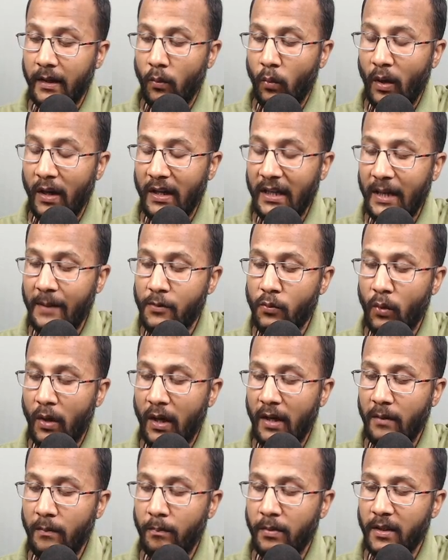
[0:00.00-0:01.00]
1 times
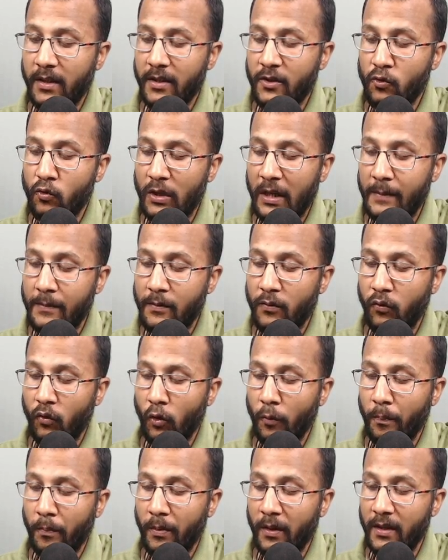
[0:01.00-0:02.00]
1 plus 2 times
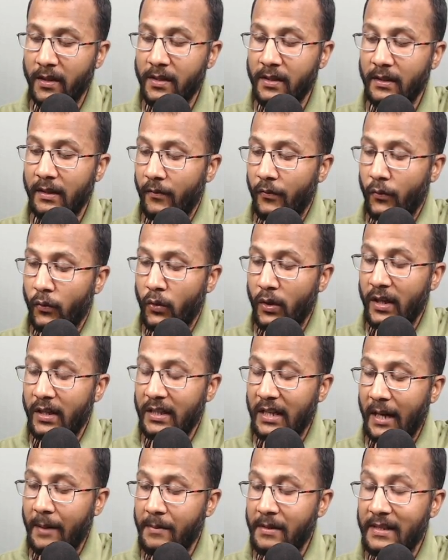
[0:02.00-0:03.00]
4 plus 3
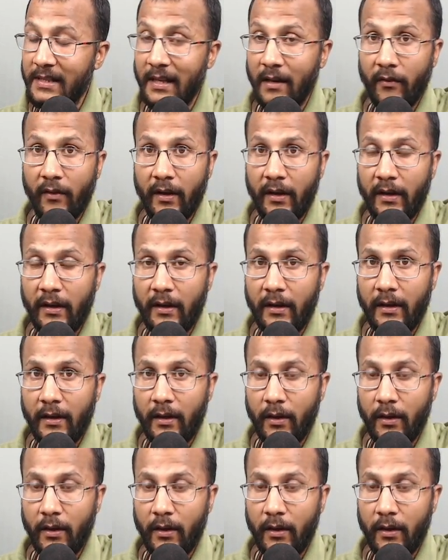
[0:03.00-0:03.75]
times 7.